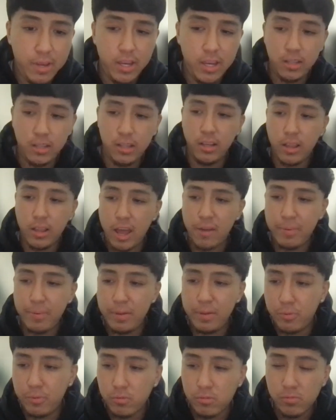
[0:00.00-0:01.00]
a lot of
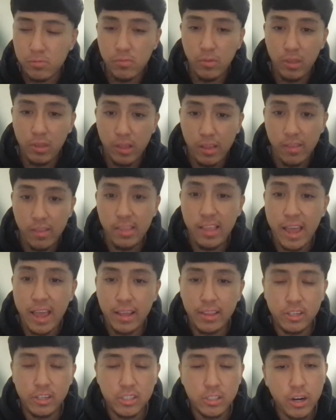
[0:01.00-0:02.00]
people like
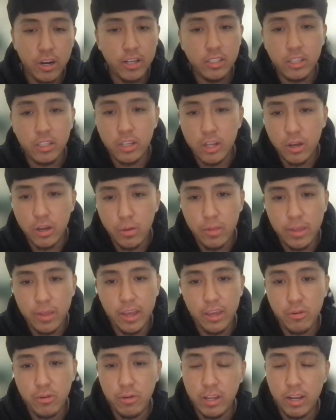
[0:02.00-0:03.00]
they're starting to know that
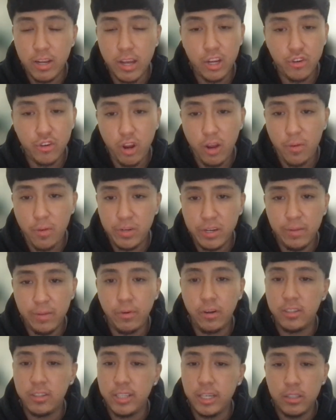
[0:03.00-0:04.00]
you cannot drop ship
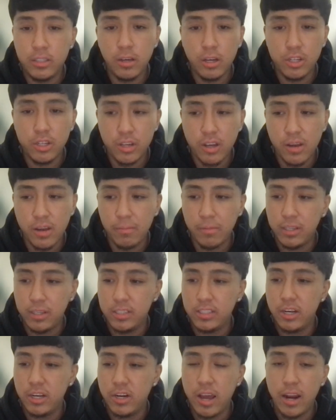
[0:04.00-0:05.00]
on TikTok Shop because
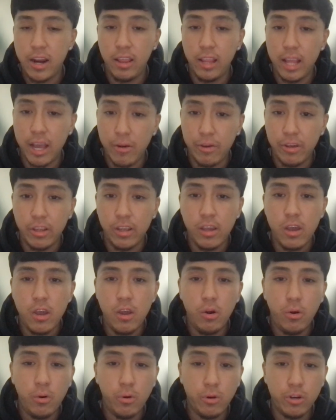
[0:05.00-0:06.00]
they're not allowing
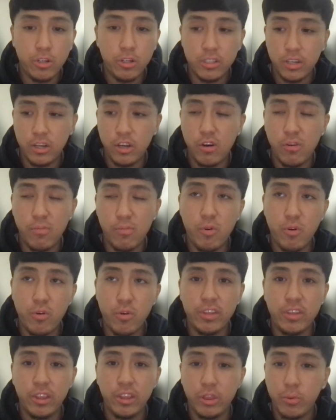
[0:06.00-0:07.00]
orders to go more
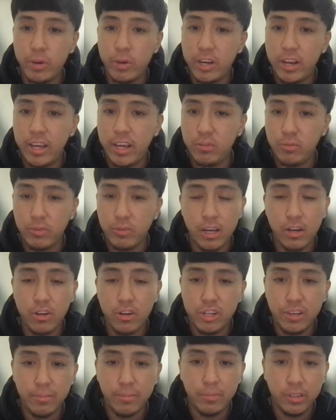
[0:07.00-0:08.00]
than 3 days without
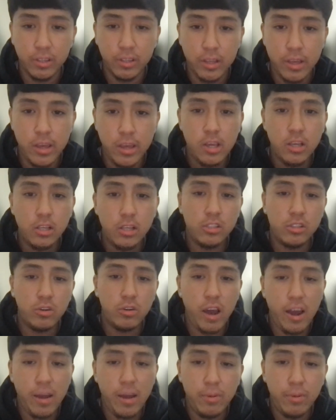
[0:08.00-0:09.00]
shipment. So
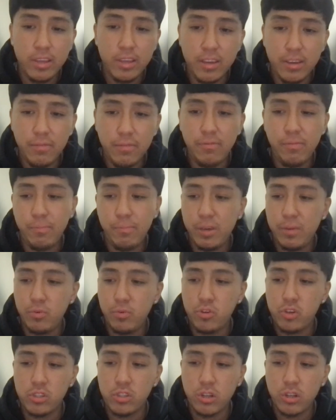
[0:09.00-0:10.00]
I believe people
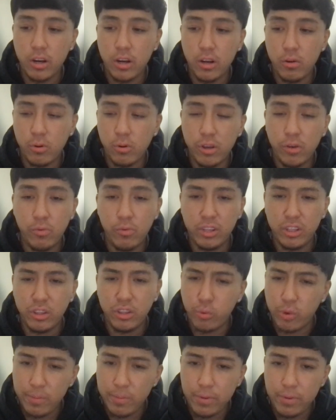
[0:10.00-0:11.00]
should start going with the
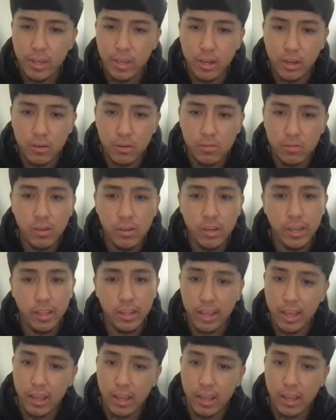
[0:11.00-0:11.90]
3PL. Like